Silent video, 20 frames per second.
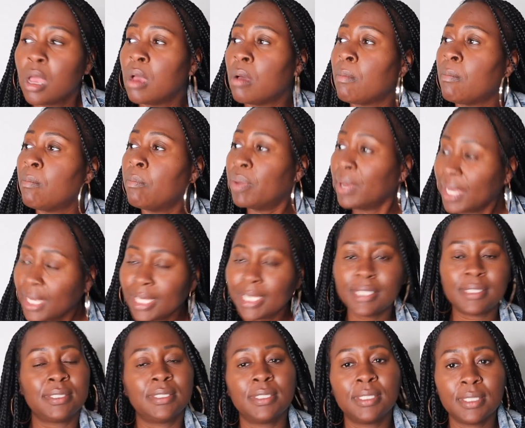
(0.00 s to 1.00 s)

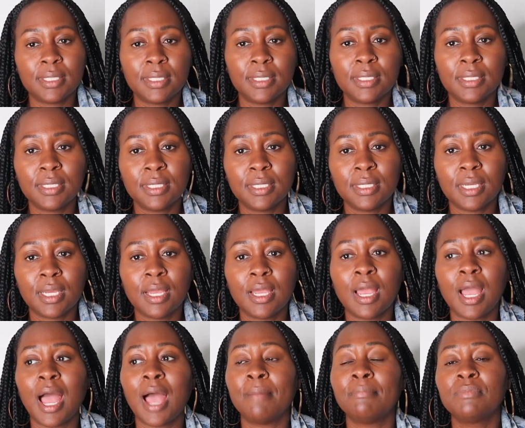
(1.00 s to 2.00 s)
But
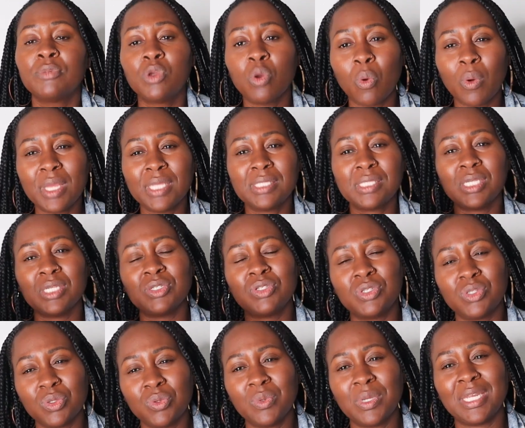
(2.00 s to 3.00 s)
I'm going to
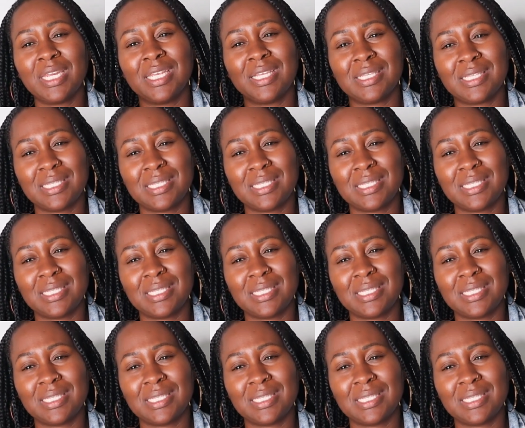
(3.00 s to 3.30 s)
do it in